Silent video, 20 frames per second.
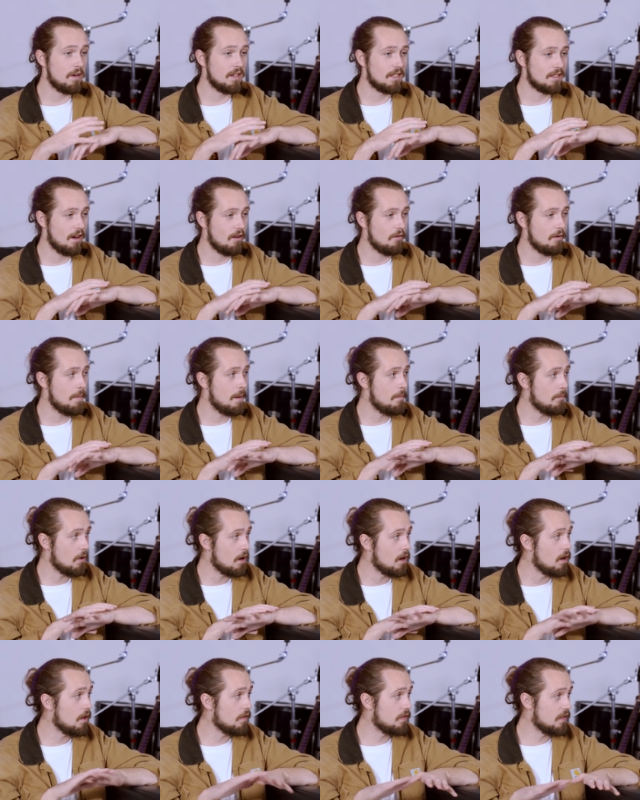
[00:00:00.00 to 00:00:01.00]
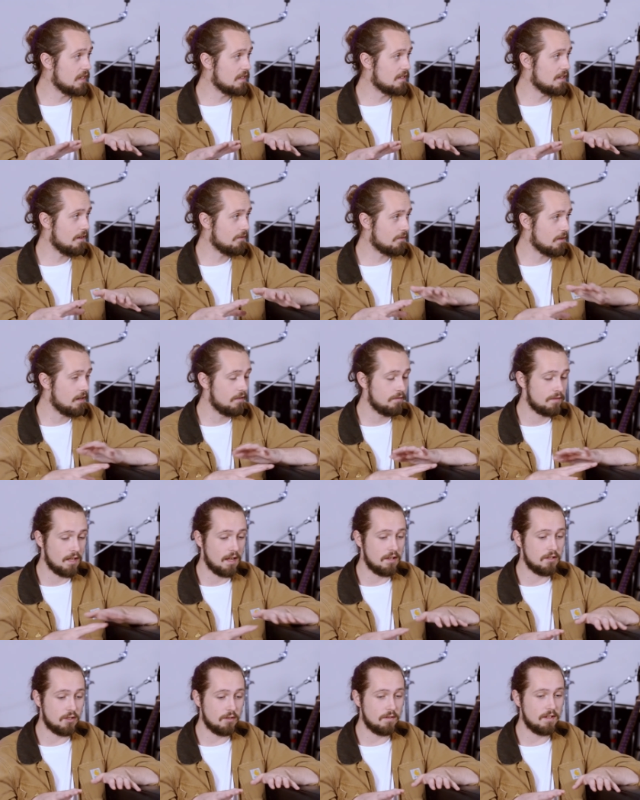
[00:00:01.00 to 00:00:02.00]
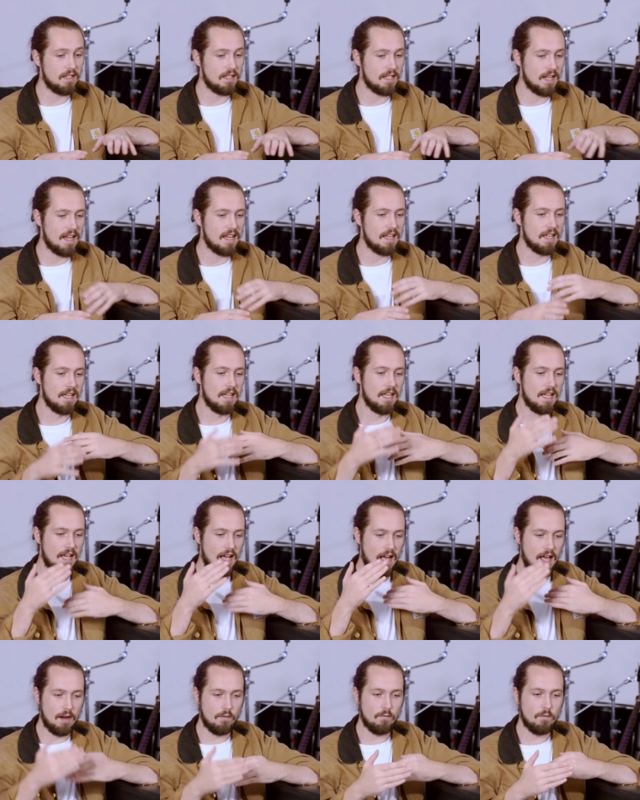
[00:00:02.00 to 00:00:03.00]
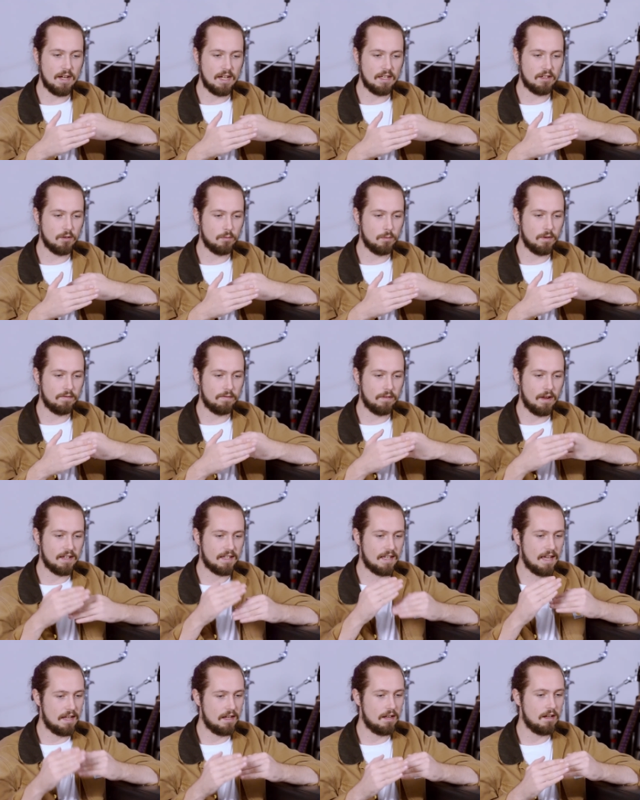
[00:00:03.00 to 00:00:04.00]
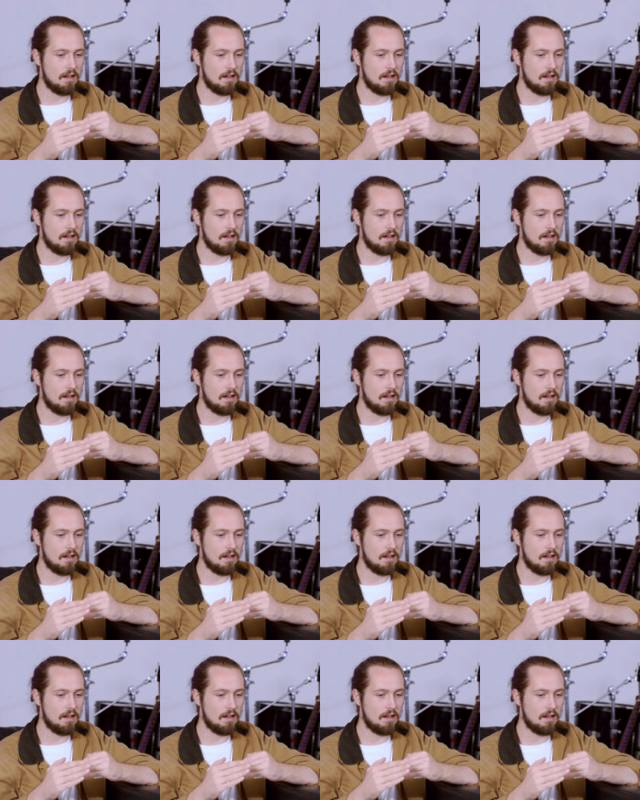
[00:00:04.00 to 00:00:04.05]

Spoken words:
so I remember a lot of things that I've kind of done during the day, and I'm really good with like getting at